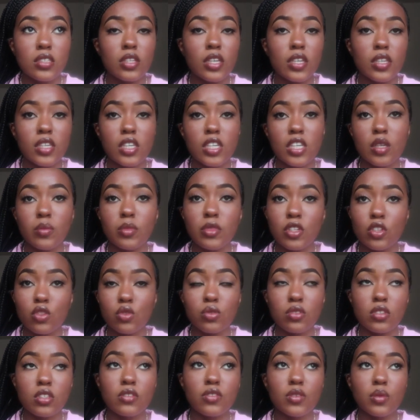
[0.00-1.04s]
that came in
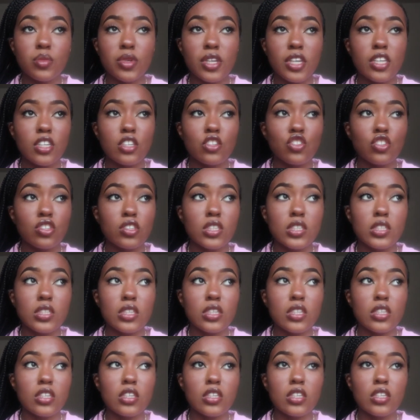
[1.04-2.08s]
three different packages
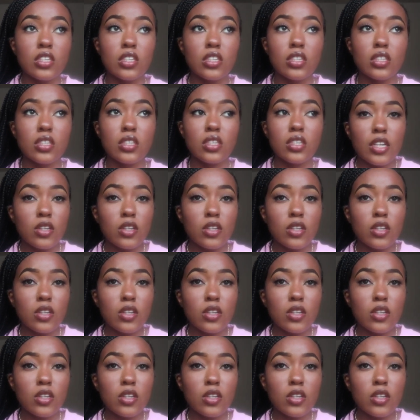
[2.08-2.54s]
and